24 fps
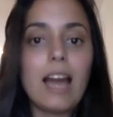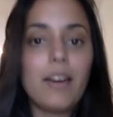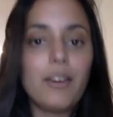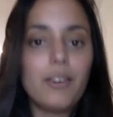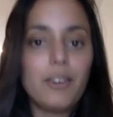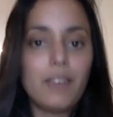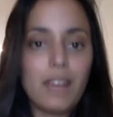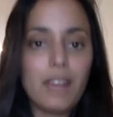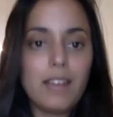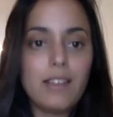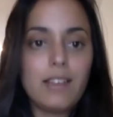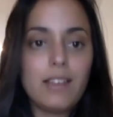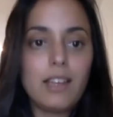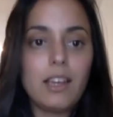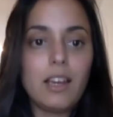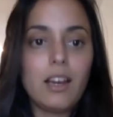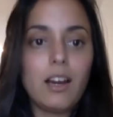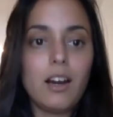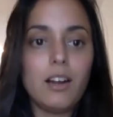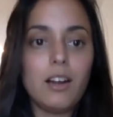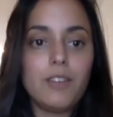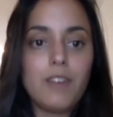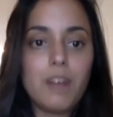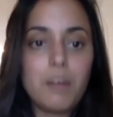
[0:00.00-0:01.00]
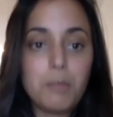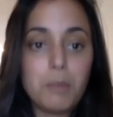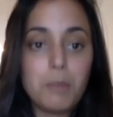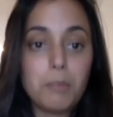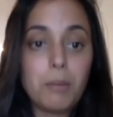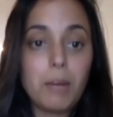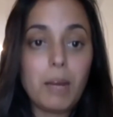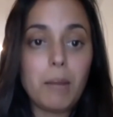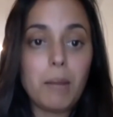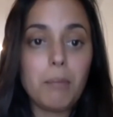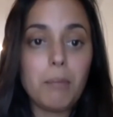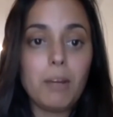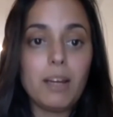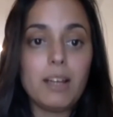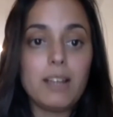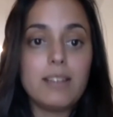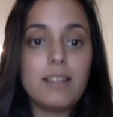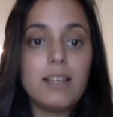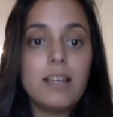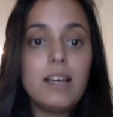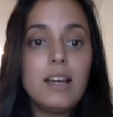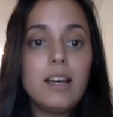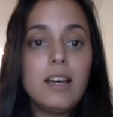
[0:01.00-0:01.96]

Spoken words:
aggregating our development pipelines